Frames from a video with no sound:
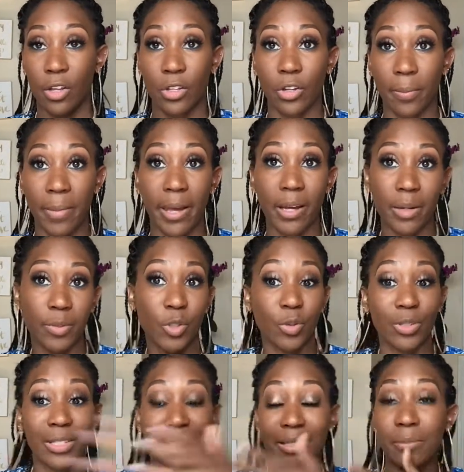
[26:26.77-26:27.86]
your makeup so it
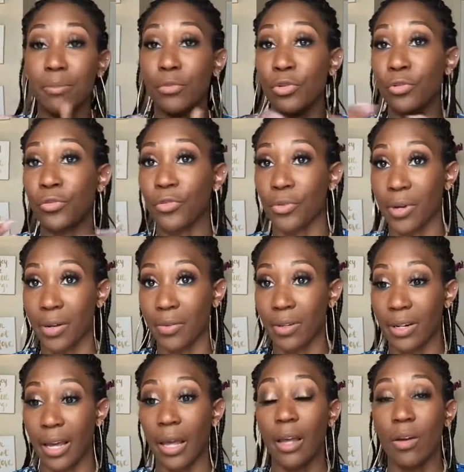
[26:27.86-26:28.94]
doesn't move throughout the
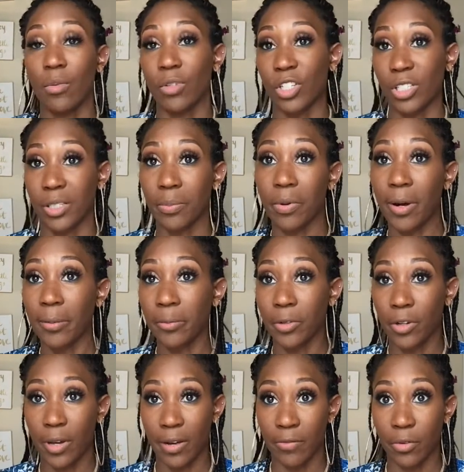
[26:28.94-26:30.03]
day, which is a problem when
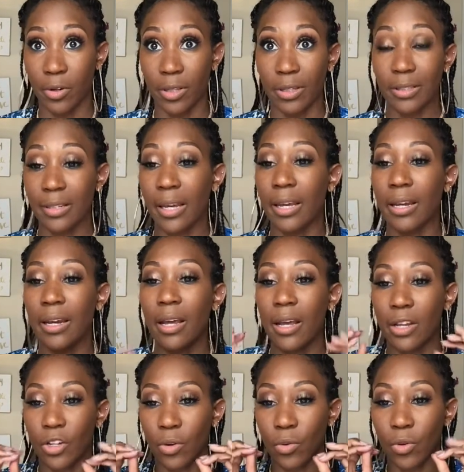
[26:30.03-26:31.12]
you have oily skin.
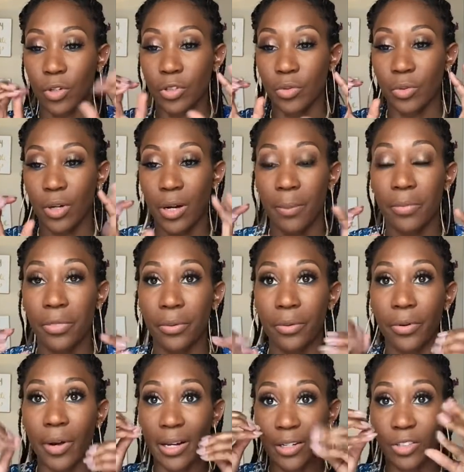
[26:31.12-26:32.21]
Your oils will come
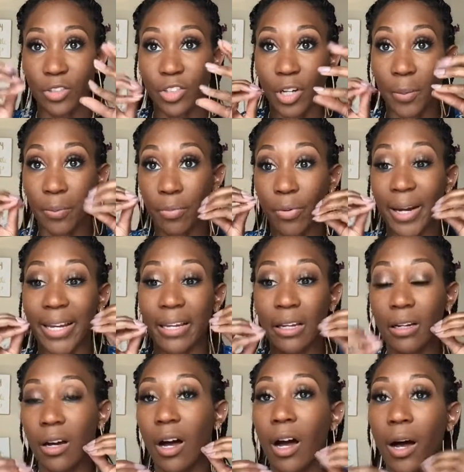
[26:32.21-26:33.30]
through and it'll start
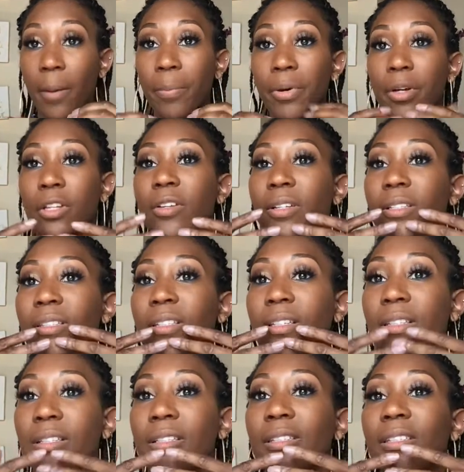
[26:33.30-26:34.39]
breaking up. You can see
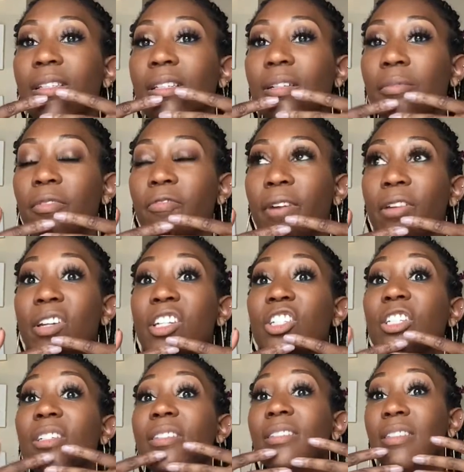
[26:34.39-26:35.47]
the
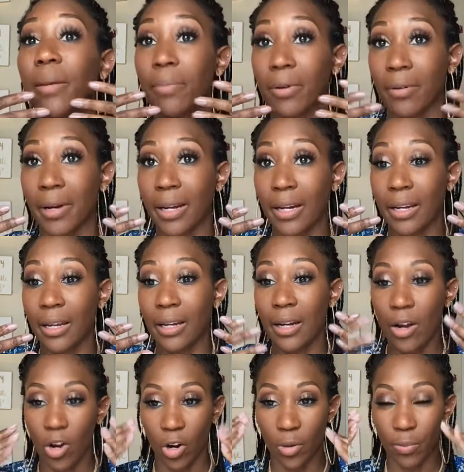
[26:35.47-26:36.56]
foundation separating
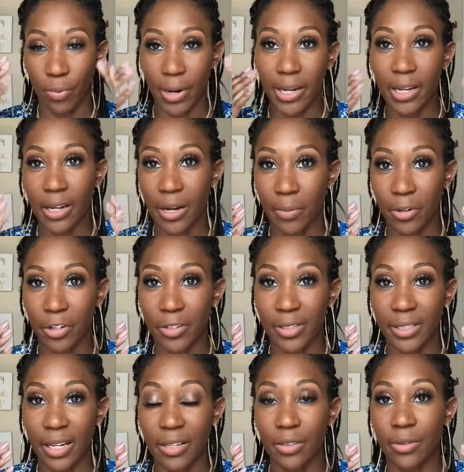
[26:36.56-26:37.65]
or breaking up on your
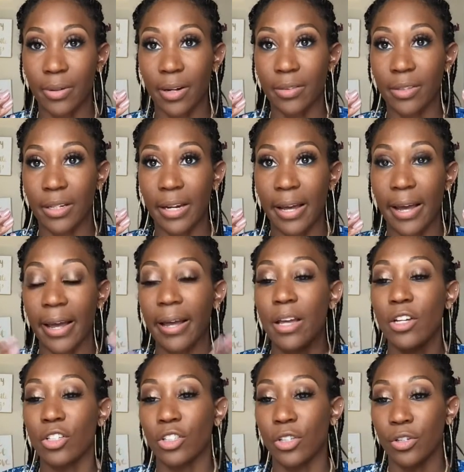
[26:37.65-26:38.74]
skin throughout the day.
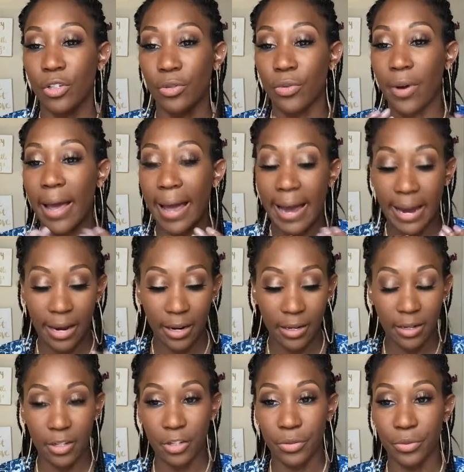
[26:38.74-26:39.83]
So you
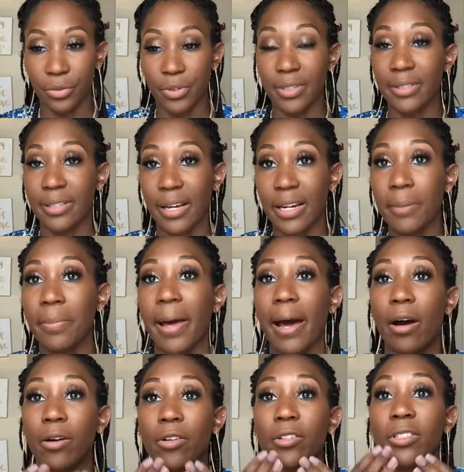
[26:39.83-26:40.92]
add your setting
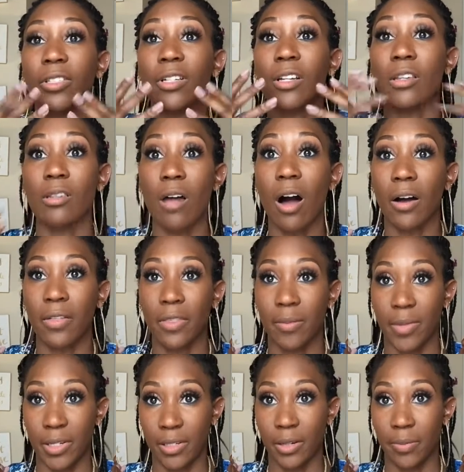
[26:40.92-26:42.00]
powders to lock them
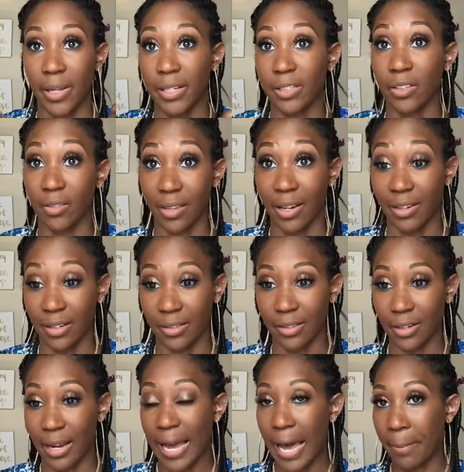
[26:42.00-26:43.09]
into place so that
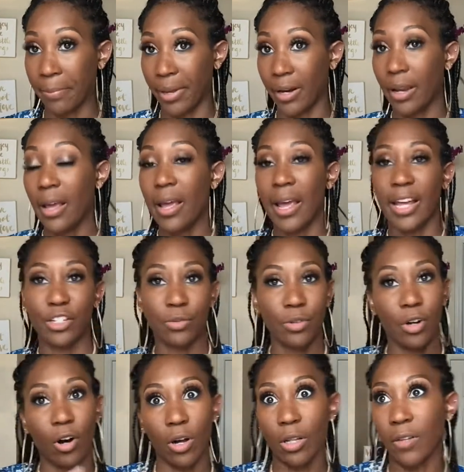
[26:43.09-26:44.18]
doesn't happen. And doing
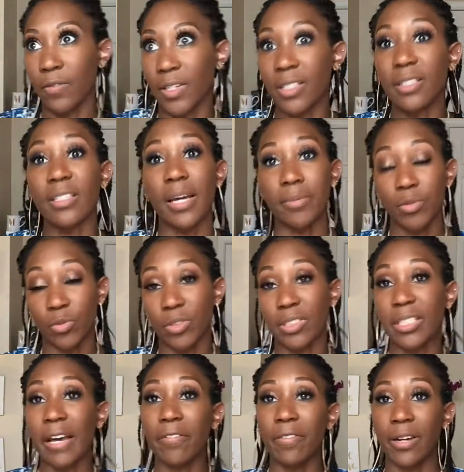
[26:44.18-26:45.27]
all of these steps will
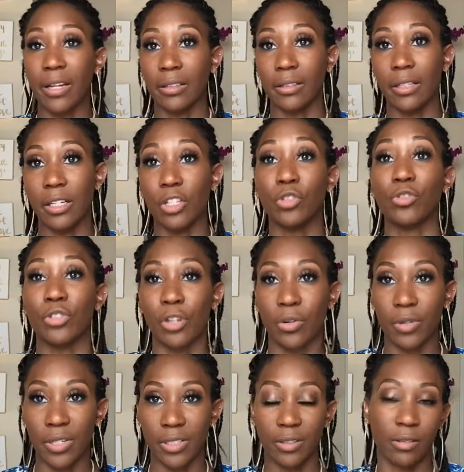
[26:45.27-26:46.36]
definitely, you'll
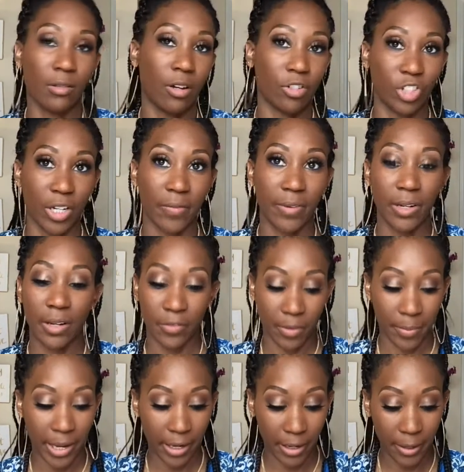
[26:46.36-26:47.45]
notice the longevity of your
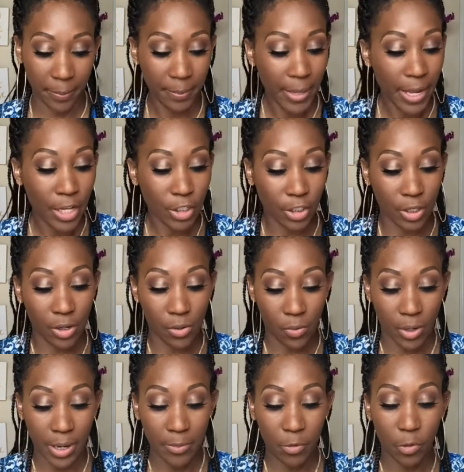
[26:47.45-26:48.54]
makeup. So
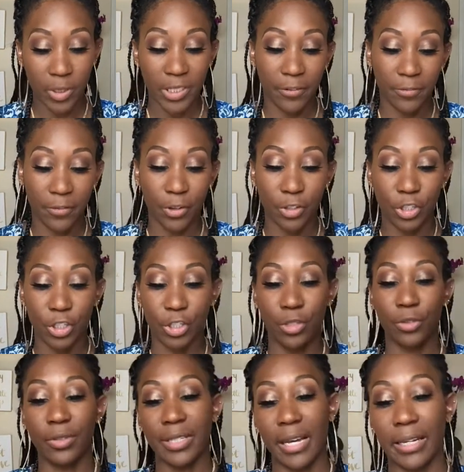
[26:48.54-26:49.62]
what I'm going to first
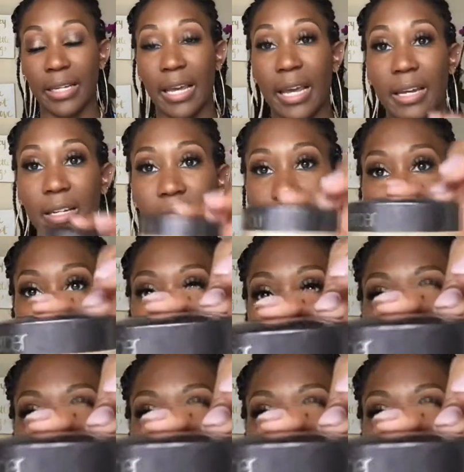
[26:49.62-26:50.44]
use again is the